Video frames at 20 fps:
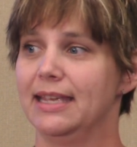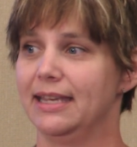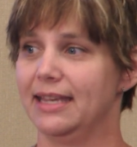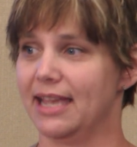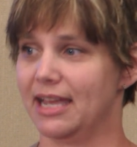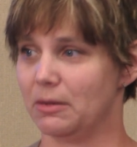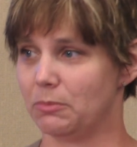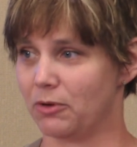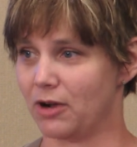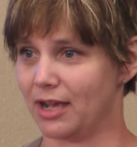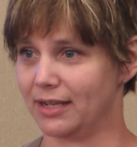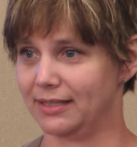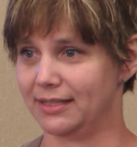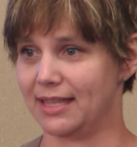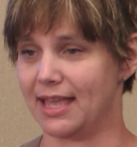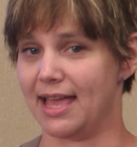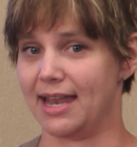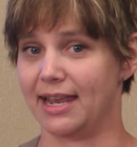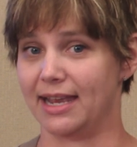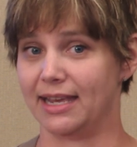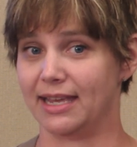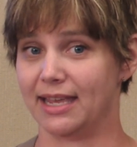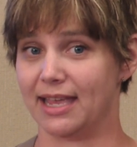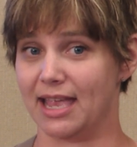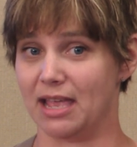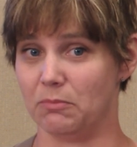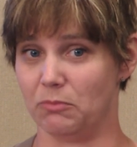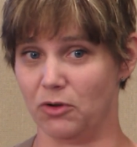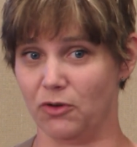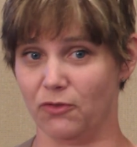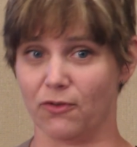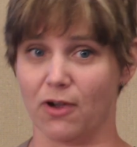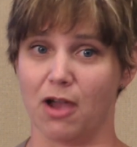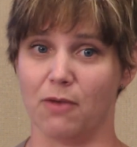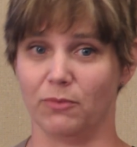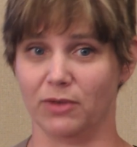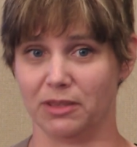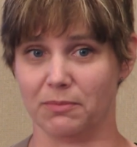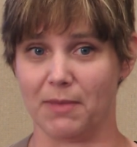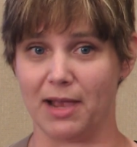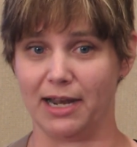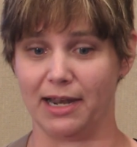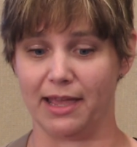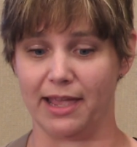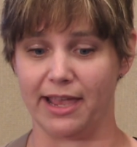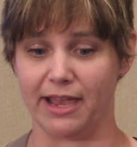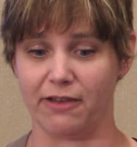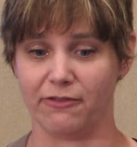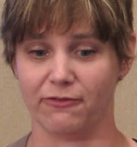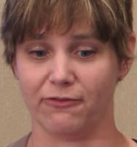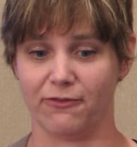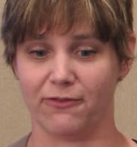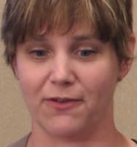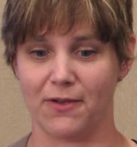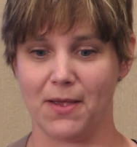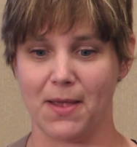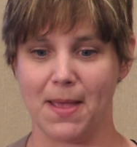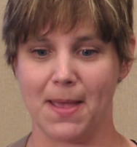get a prosthetic, and move on with my life.